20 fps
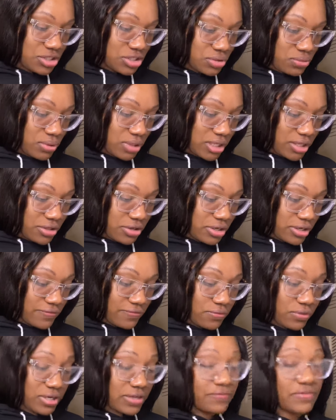20, 30,
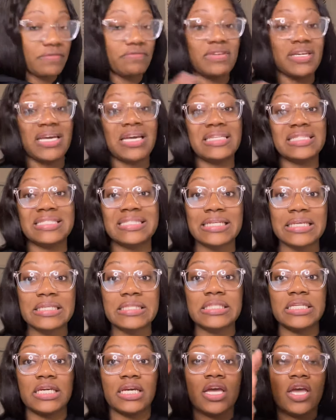40, 50, and
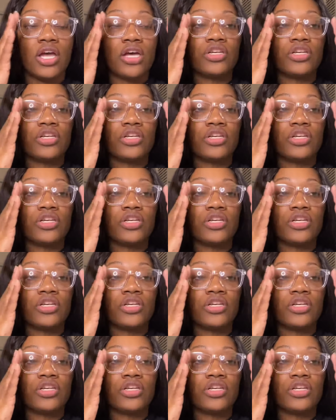60.